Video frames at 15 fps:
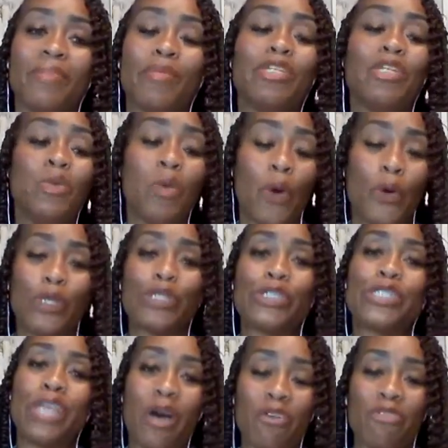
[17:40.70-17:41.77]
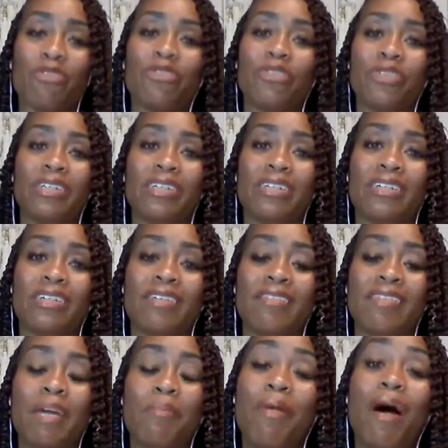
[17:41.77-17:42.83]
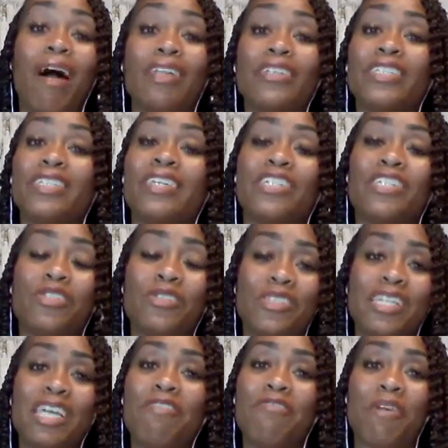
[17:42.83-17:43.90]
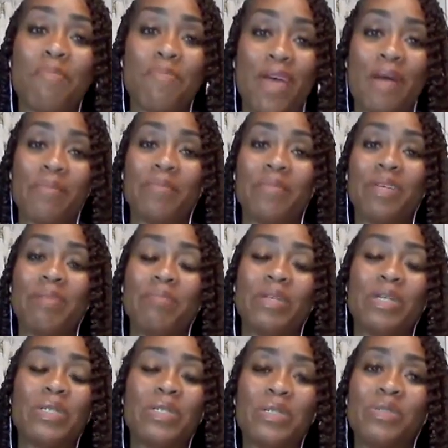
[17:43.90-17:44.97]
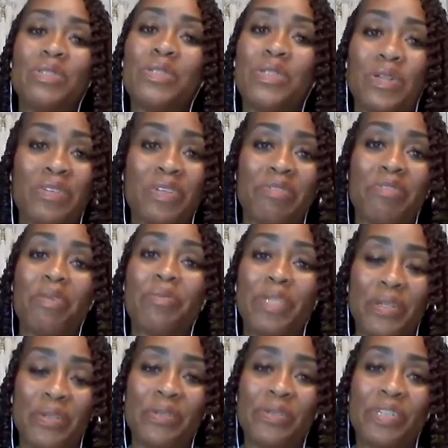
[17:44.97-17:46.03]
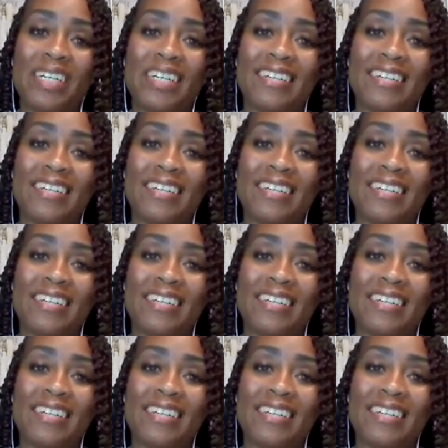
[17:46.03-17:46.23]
but you owe yourself the apology that you seek from them because you deserve it from you.